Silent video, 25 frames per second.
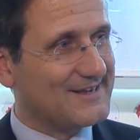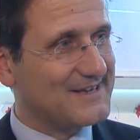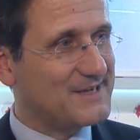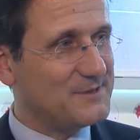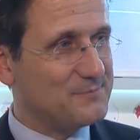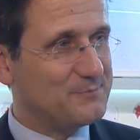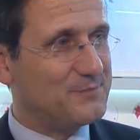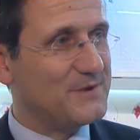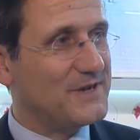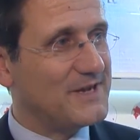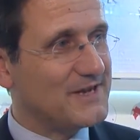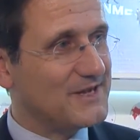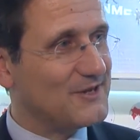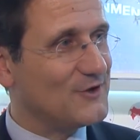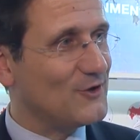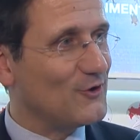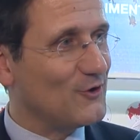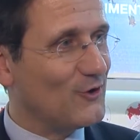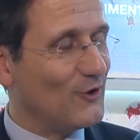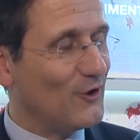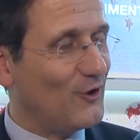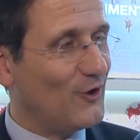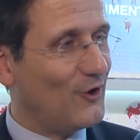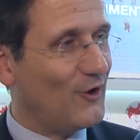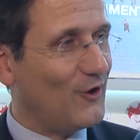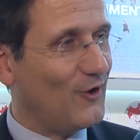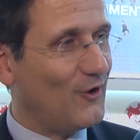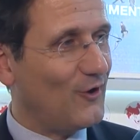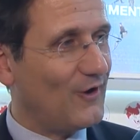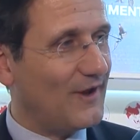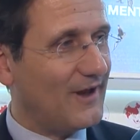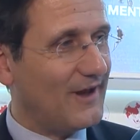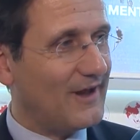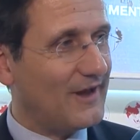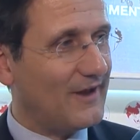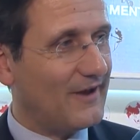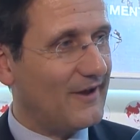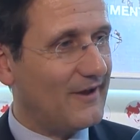keeping, you know,
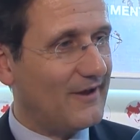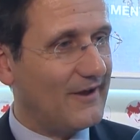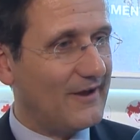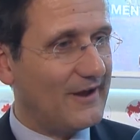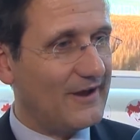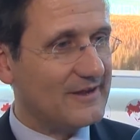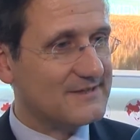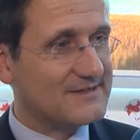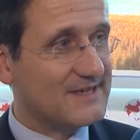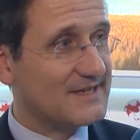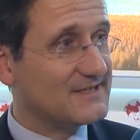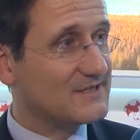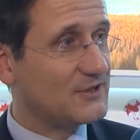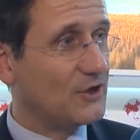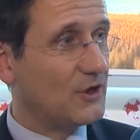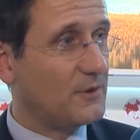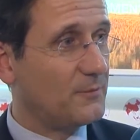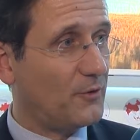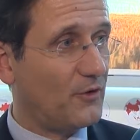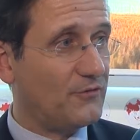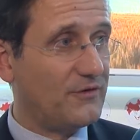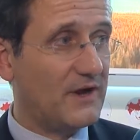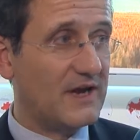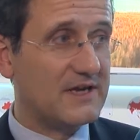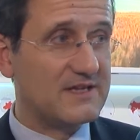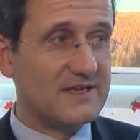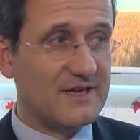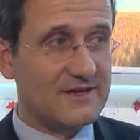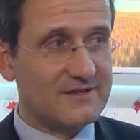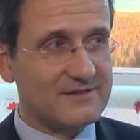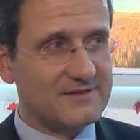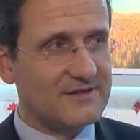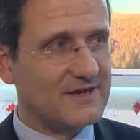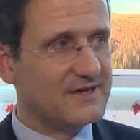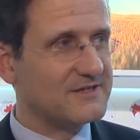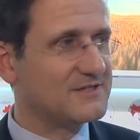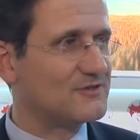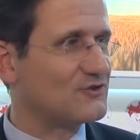a sensory profile
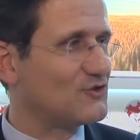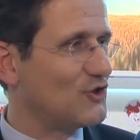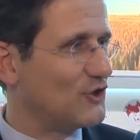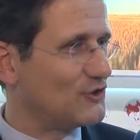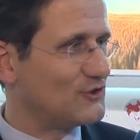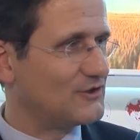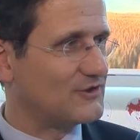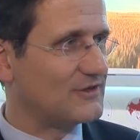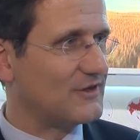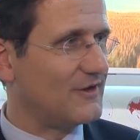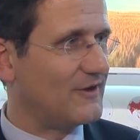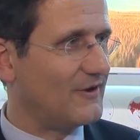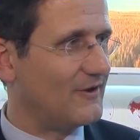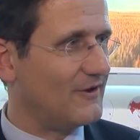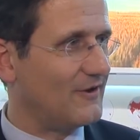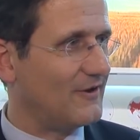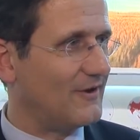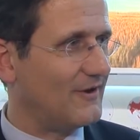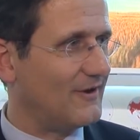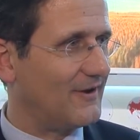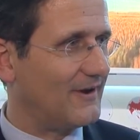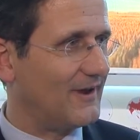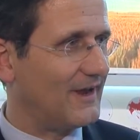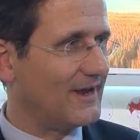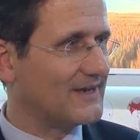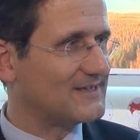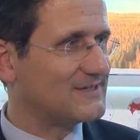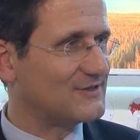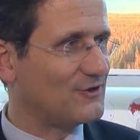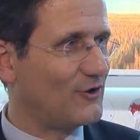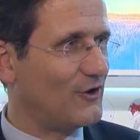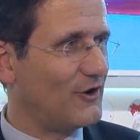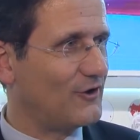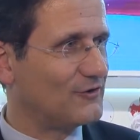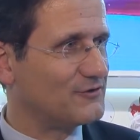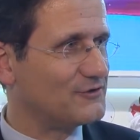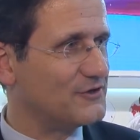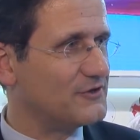that is just
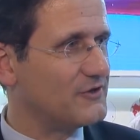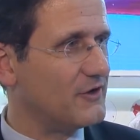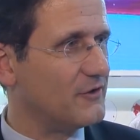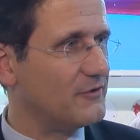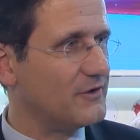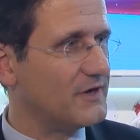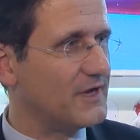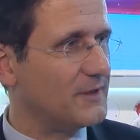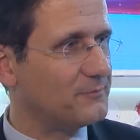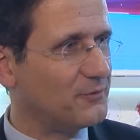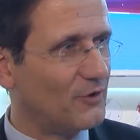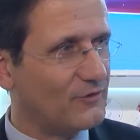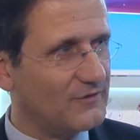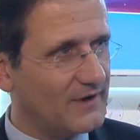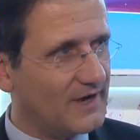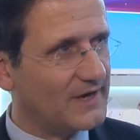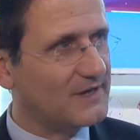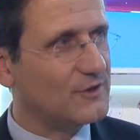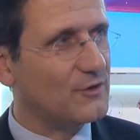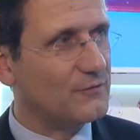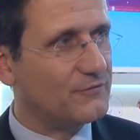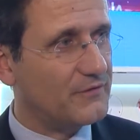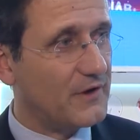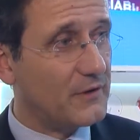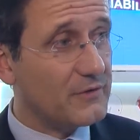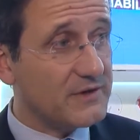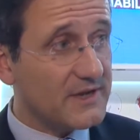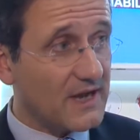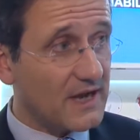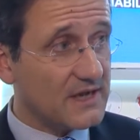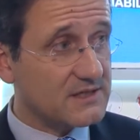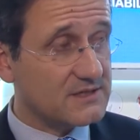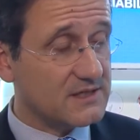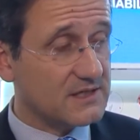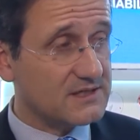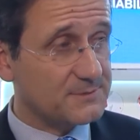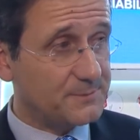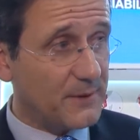extraordinary and provide a very
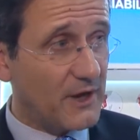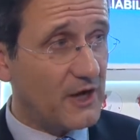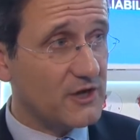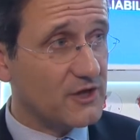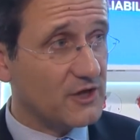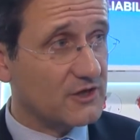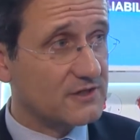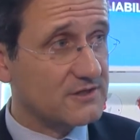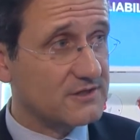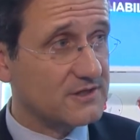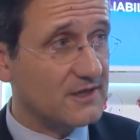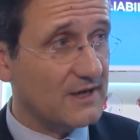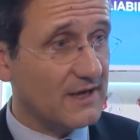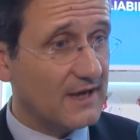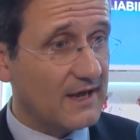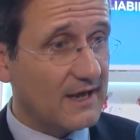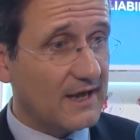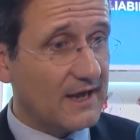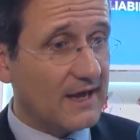nice experience.